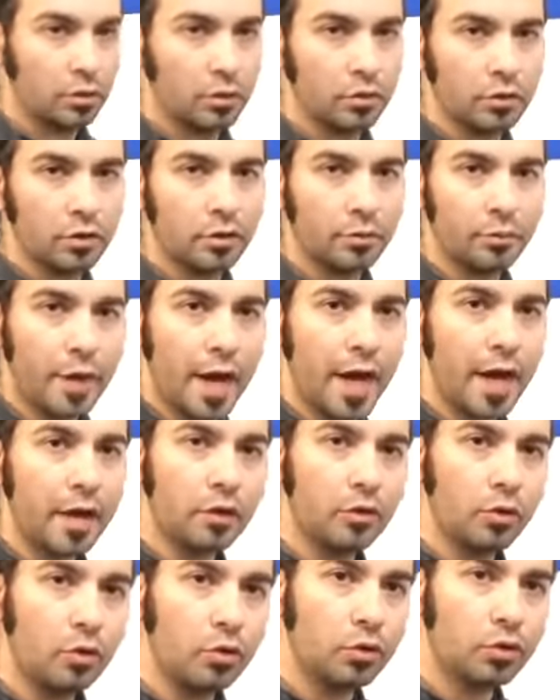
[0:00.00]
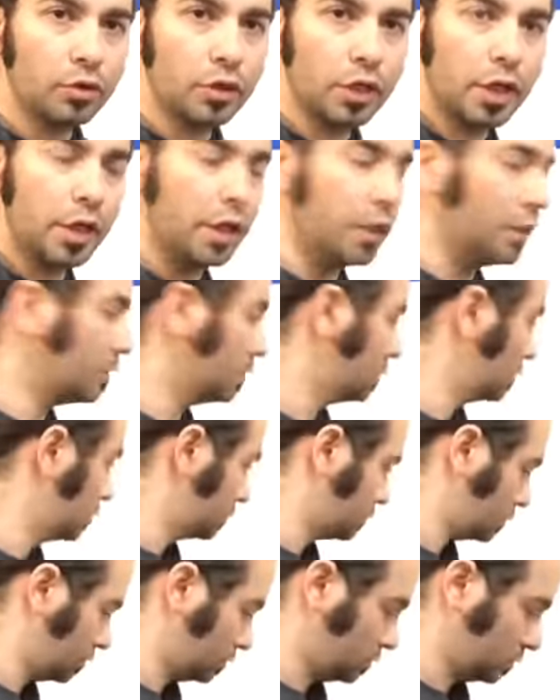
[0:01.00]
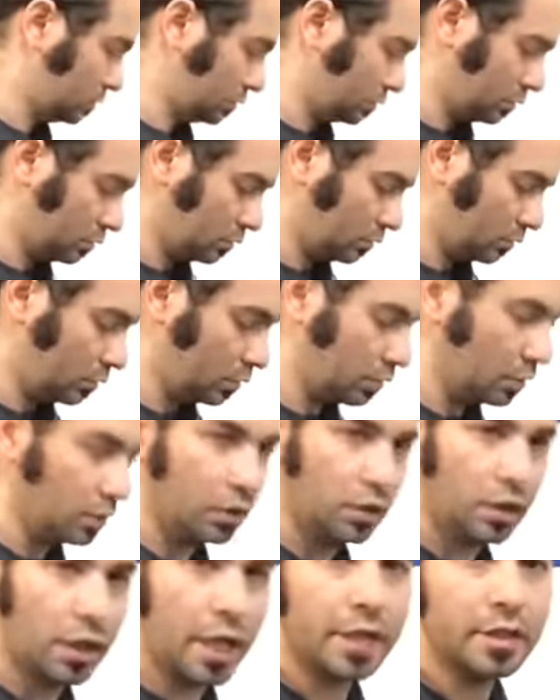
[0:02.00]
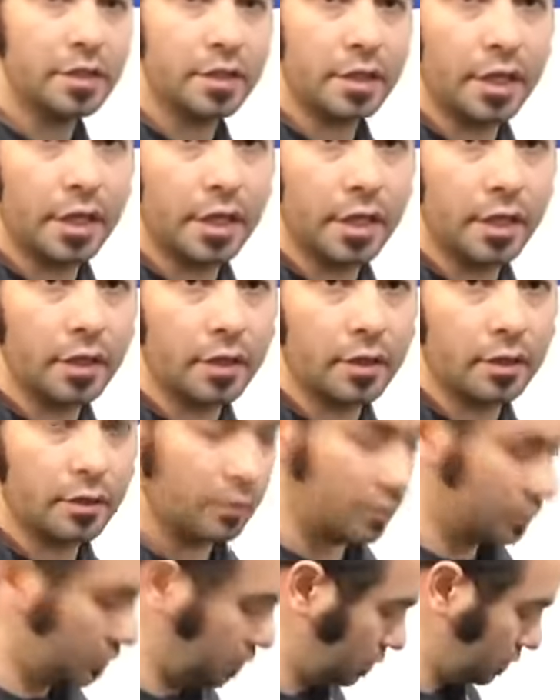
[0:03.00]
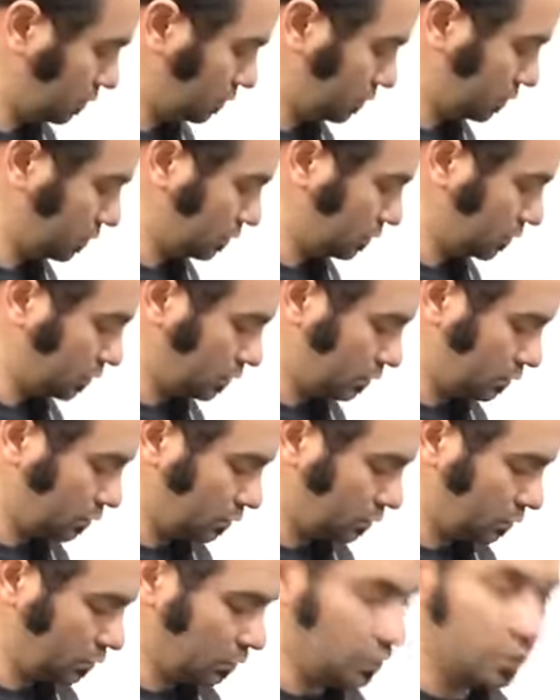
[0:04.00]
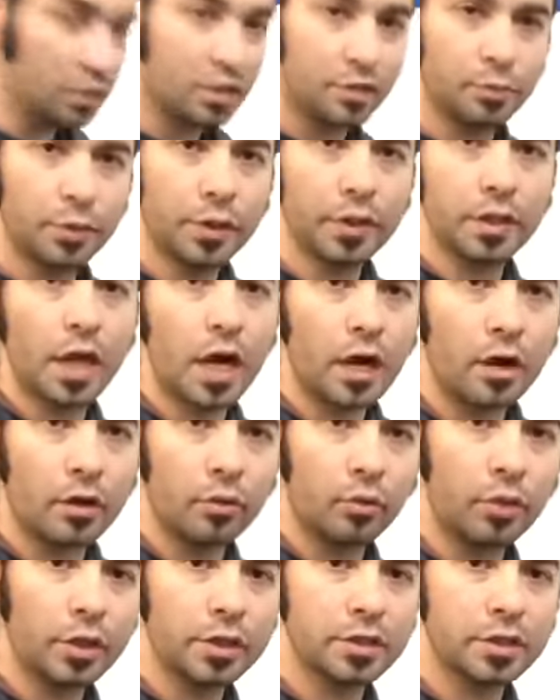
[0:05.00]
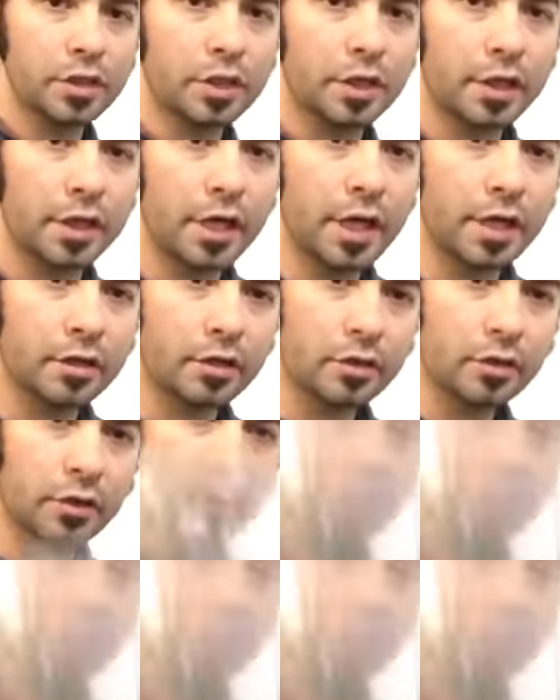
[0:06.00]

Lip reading: the bag only lets ink spill out once the connector